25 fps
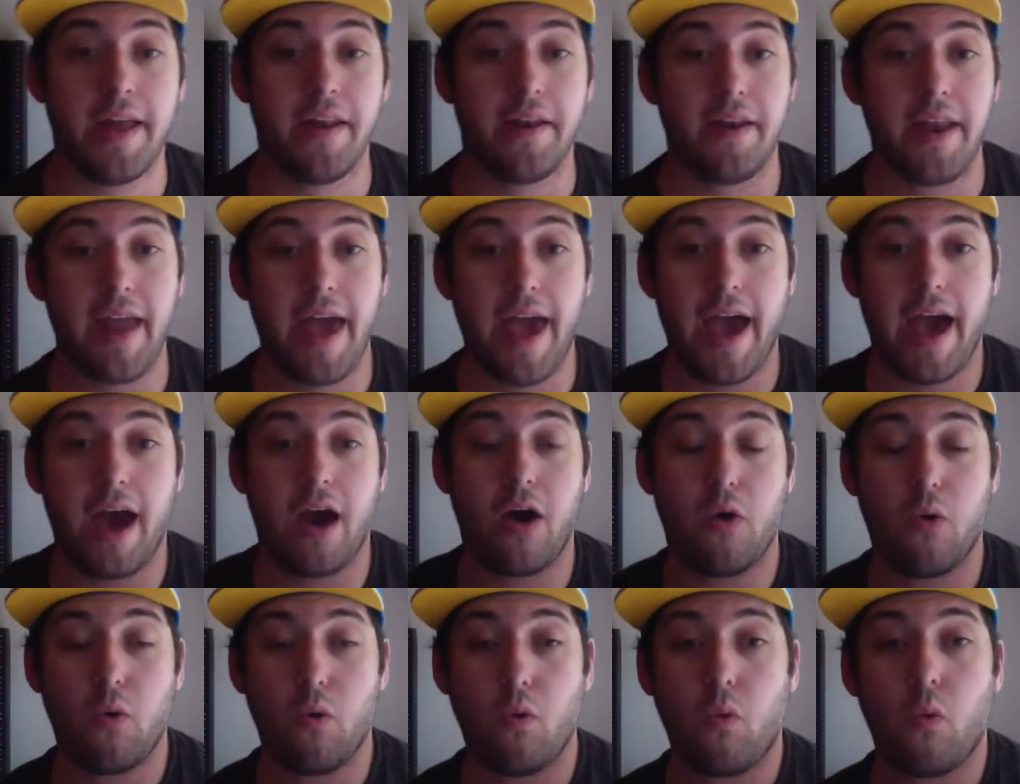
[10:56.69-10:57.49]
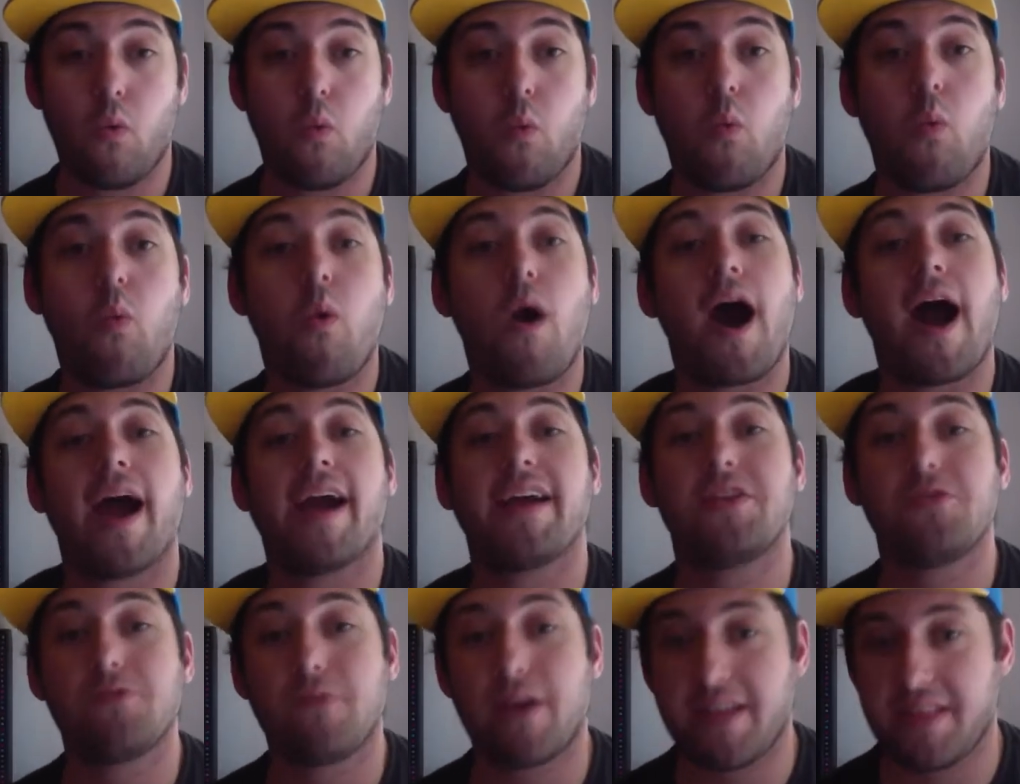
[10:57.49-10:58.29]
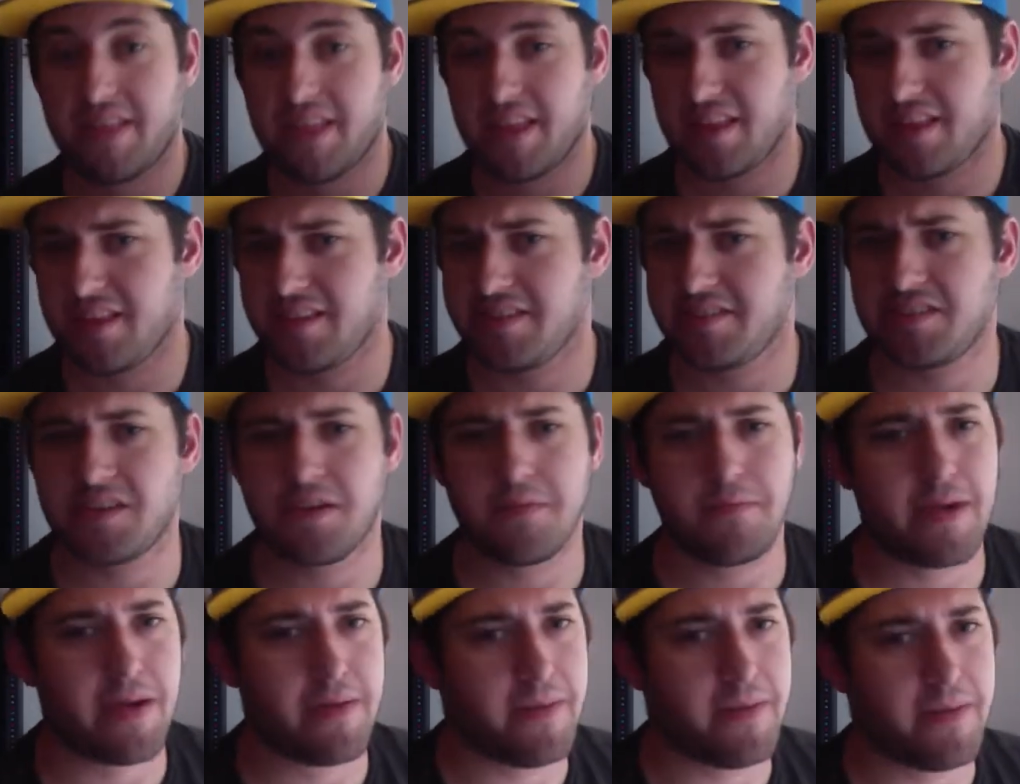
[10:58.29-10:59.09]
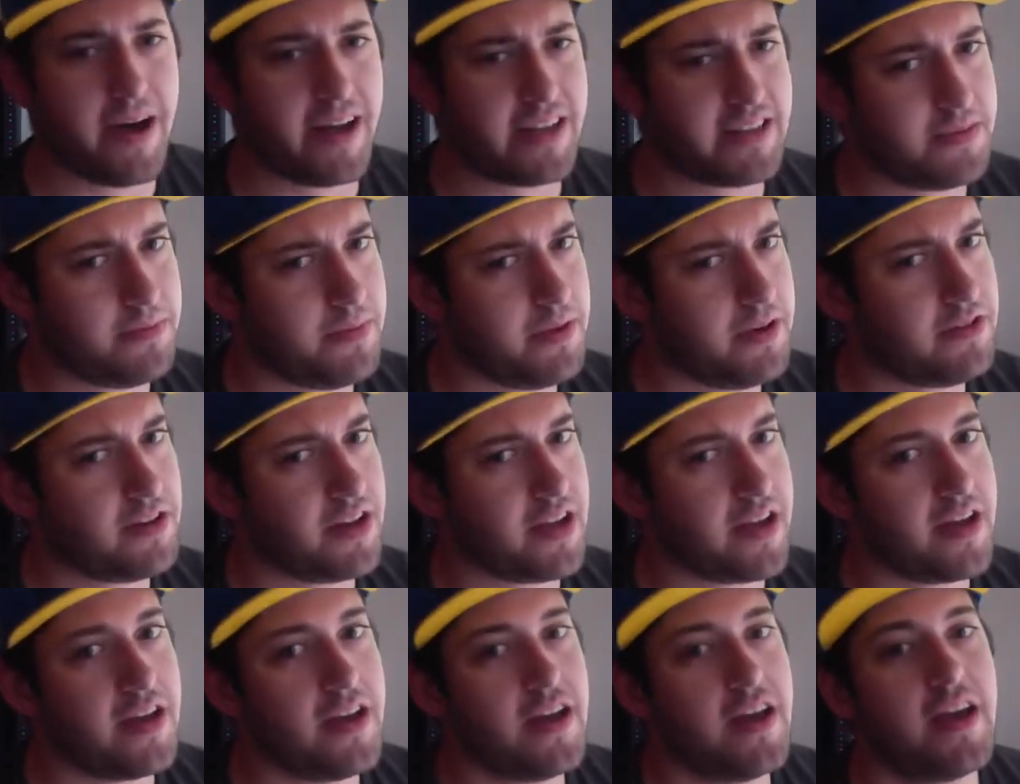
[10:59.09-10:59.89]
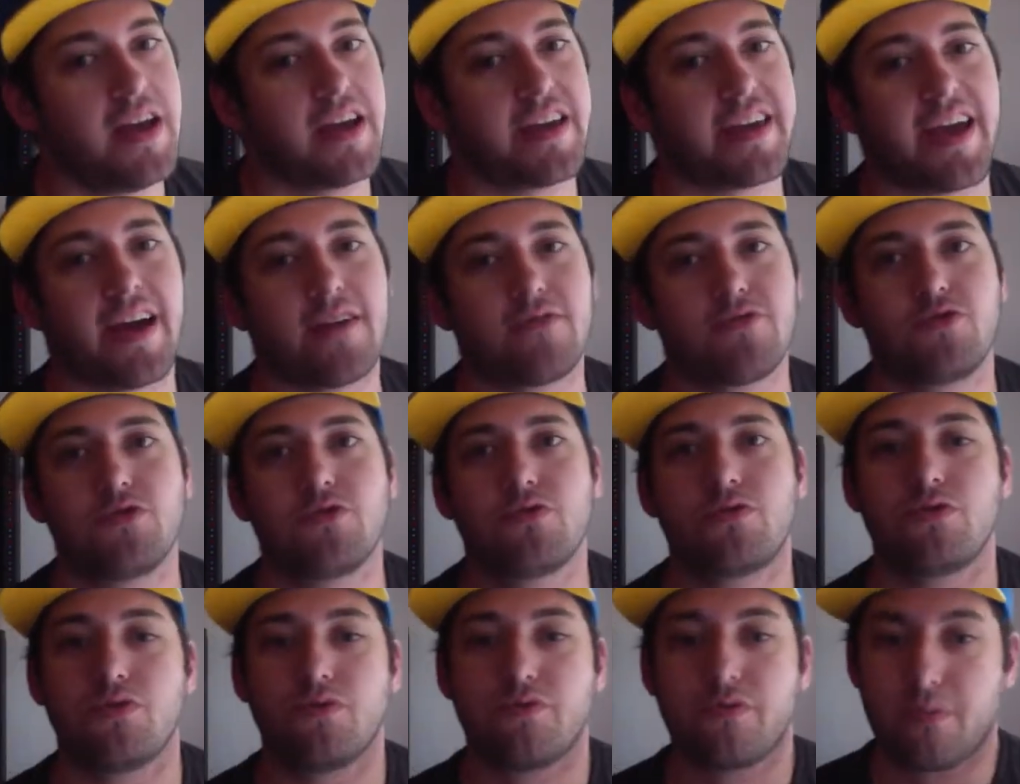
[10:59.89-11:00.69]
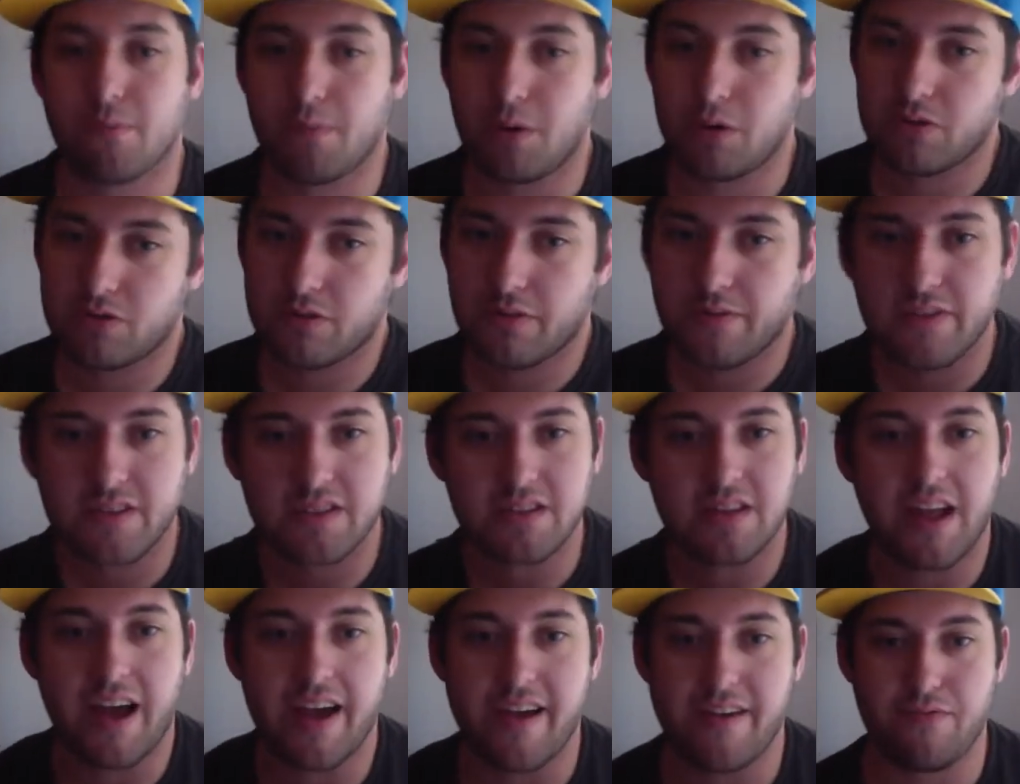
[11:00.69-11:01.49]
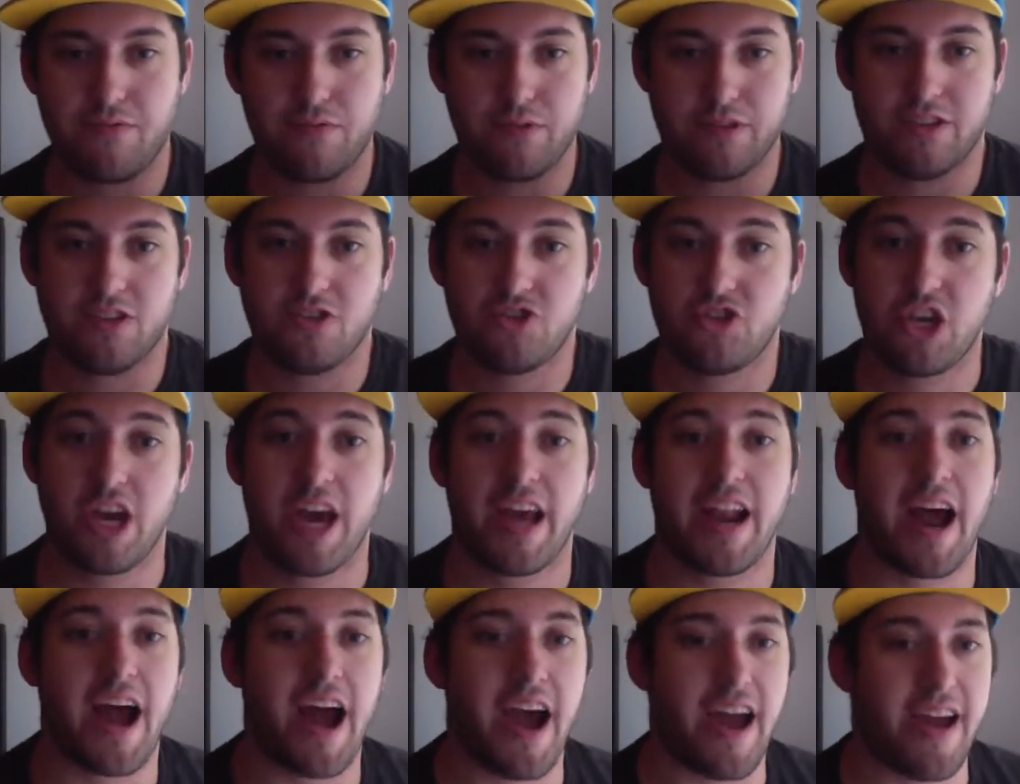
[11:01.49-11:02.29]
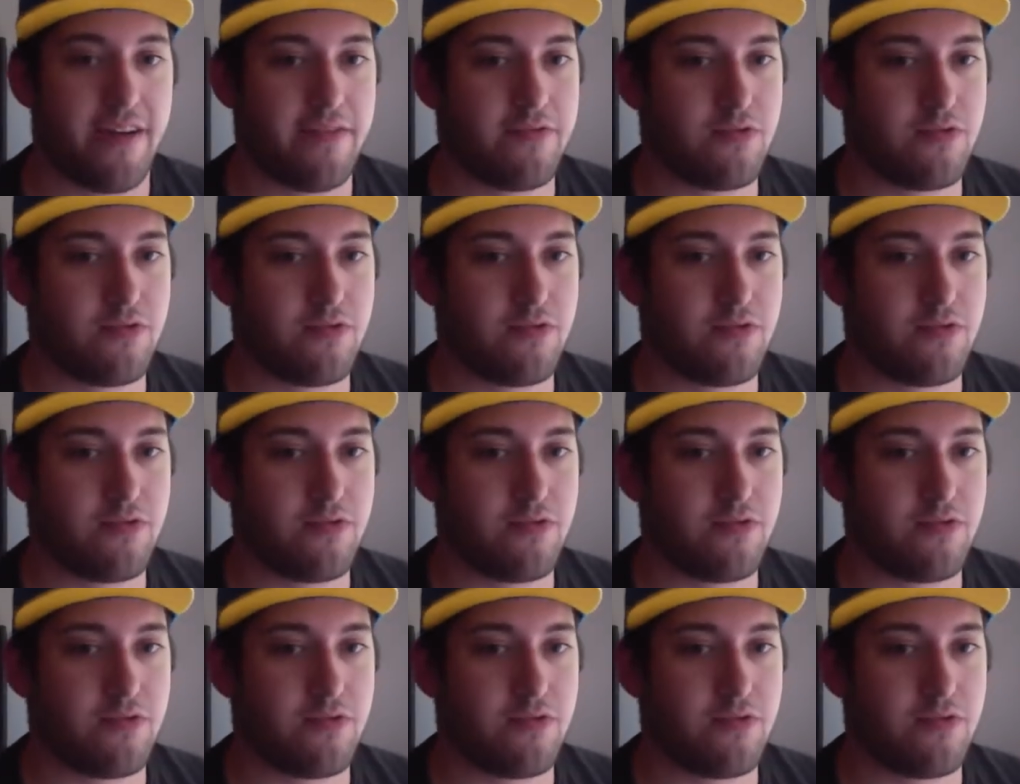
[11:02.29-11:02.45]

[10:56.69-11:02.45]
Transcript: Now, why do I think this could be a possibility? Count Dooku, for most of his life, was a Jedi.